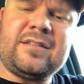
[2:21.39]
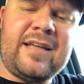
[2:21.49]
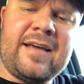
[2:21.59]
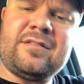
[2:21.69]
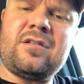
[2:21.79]

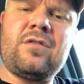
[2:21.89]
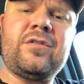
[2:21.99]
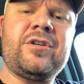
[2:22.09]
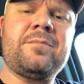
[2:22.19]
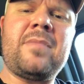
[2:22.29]
takes over
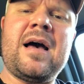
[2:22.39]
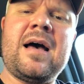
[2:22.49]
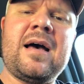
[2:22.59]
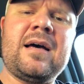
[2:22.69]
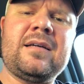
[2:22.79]
your
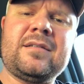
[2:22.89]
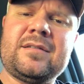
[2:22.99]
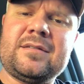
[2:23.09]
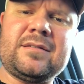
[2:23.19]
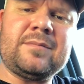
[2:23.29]
mind
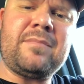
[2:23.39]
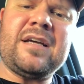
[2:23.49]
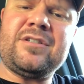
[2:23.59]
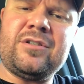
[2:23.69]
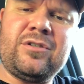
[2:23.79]
and
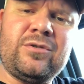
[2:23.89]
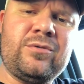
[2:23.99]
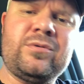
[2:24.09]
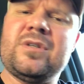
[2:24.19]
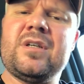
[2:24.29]
makes you
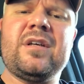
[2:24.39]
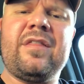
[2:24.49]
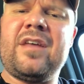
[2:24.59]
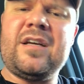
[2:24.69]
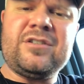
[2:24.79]
do
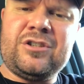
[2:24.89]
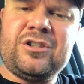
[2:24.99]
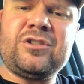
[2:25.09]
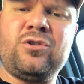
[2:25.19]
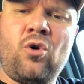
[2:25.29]
things you
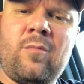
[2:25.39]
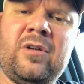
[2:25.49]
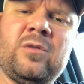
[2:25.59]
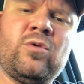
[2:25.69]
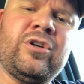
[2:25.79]
just
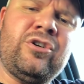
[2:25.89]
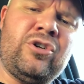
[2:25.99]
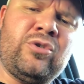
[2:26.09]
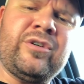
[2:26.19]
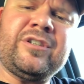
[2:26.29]
normally wouldn't do.